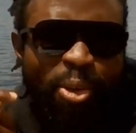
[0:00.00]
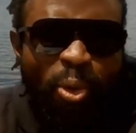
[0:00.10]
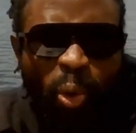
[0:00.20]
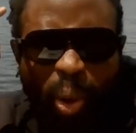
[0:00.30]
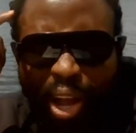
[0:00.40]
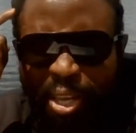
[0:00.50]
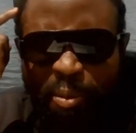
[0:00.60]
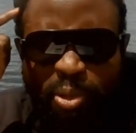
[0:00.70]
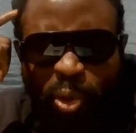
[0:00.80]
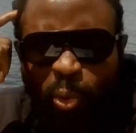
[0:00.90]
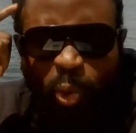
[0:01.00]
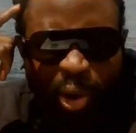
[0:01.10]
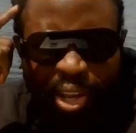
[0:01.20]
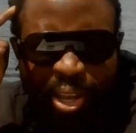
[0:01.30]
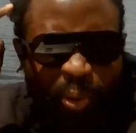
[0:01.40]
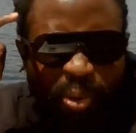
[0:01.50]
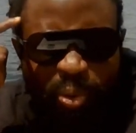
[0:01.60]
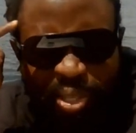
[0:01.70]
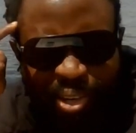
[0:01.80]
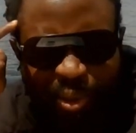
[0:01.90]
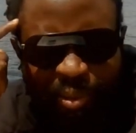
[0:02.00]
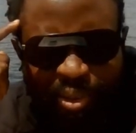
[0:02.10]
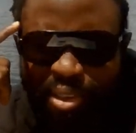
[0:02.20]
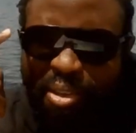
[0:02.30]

You know why I keep it so rugged and don't twist it up?